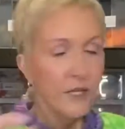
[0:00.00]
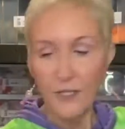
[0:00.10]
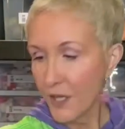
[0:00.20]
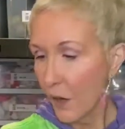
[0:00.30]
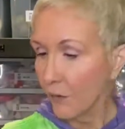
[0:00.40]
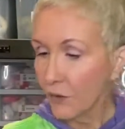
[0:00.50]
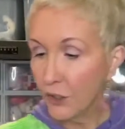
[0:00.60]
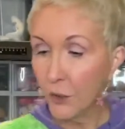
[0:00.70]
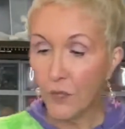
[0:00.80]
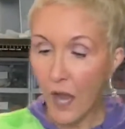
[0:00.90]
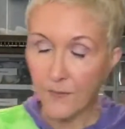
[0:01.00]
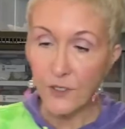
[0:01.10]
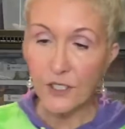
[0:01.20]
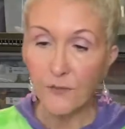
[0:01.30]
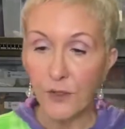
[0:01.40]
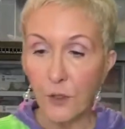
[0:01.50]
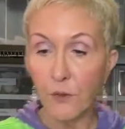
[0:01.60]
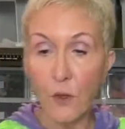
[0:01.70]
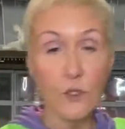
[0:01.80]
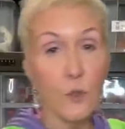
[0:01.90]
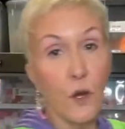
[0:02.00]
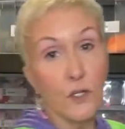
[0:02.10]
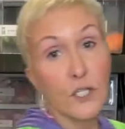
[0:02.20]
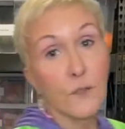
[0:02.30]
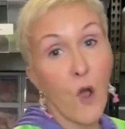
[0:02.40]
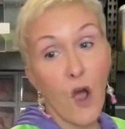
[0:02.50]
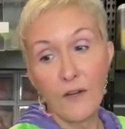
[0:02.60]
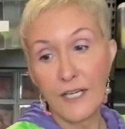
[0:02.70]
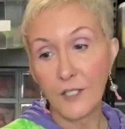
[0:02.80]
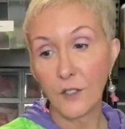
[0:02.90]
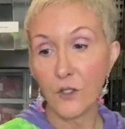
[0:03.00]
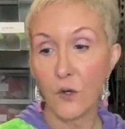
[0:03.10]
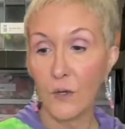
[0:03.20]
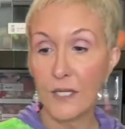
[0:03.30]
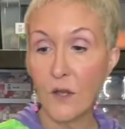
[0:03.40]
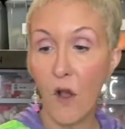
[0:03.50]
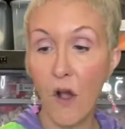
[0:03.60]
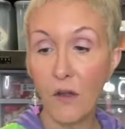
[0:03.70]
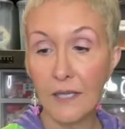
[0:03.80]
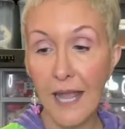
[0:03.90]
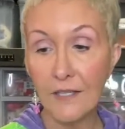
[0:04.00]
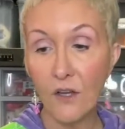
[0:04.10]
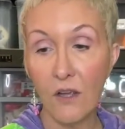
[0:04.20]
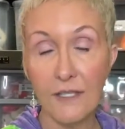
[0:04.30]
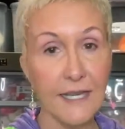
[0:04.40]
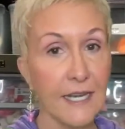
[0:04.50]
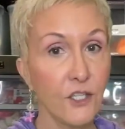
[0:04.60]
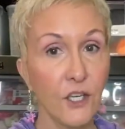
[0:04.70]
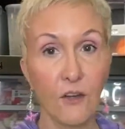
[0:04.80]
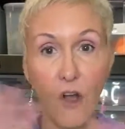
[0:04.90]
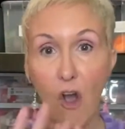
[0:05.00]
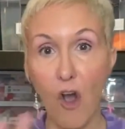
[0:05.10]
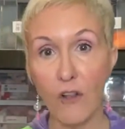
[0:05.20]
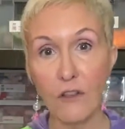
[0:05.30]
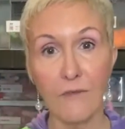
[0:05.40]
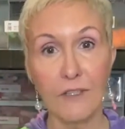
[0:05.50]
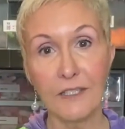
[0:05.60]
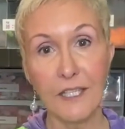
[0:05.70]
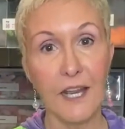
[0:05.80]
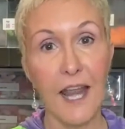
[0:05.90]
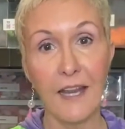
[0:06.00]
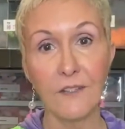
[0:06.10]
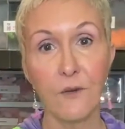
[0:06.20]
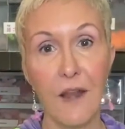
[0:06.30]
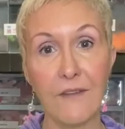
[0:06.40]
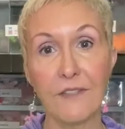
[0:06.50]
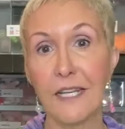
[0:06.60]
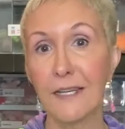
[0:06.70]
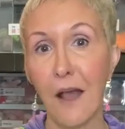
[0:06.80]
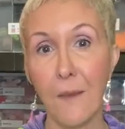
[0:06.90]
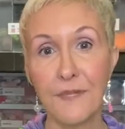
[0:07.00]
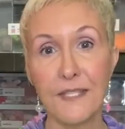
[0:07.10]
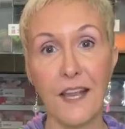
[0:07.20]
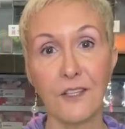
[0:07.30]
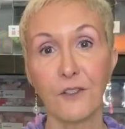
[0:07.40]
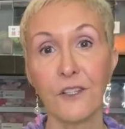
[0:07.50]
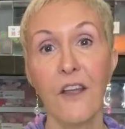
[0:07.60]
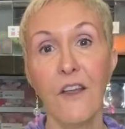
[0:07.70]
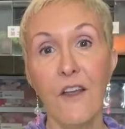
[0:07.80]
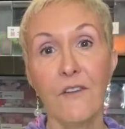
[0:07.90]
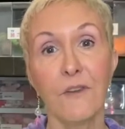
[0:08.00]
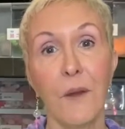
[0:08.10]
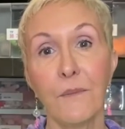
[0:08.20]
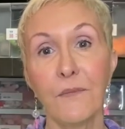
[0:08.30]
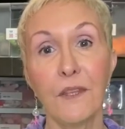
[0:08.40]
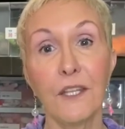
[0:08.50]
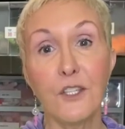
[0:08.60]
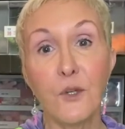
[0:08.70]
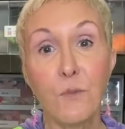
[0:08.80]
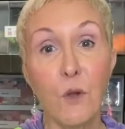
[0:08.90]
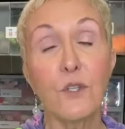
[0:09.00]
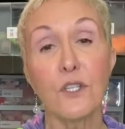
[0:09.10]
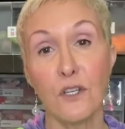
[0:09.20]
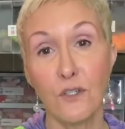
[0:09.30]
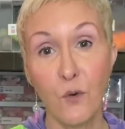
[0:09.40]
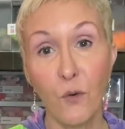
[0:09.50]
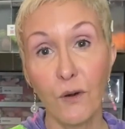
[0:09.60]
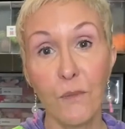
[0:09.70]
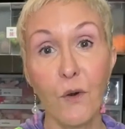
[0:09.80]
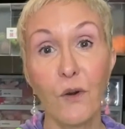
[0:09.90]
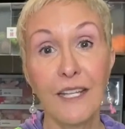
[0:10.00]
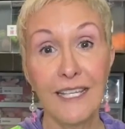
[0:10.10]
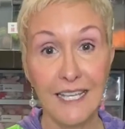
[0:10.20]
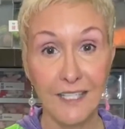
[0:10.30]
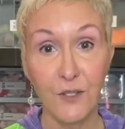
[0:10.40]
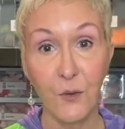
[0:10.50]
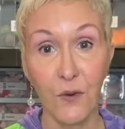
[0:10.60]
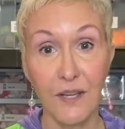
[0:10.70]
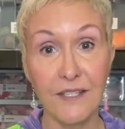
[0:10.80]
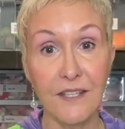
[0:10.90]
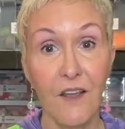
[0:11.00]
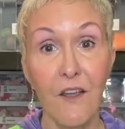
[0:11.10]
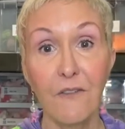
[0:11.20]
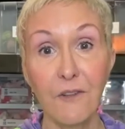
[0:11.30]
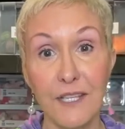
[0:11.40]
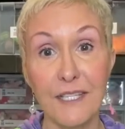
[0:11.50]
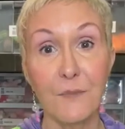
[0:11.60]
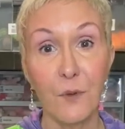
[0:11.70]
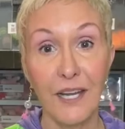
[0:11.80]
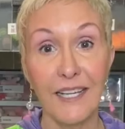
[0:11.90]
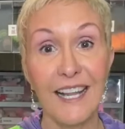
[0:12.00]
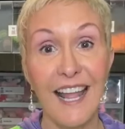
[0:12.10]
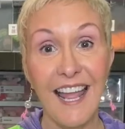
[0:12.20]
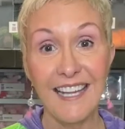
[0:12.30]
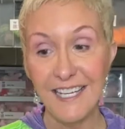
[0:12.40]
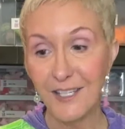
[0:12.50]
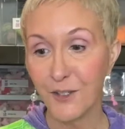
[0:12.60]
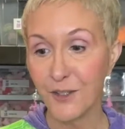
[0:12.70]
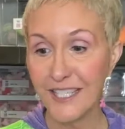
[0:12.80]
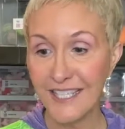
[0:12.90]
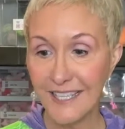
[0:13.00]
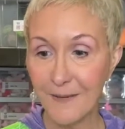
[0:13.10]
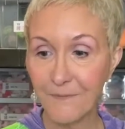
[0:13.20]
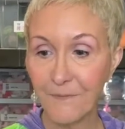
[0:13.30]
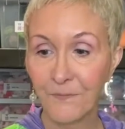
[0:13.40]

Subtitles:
So cute options for you. Those are our small Easter toys, all Glad Dogs Nation, all lovingly handcrafted, upcycled from the most adorable kid toys for the spring and Easter season.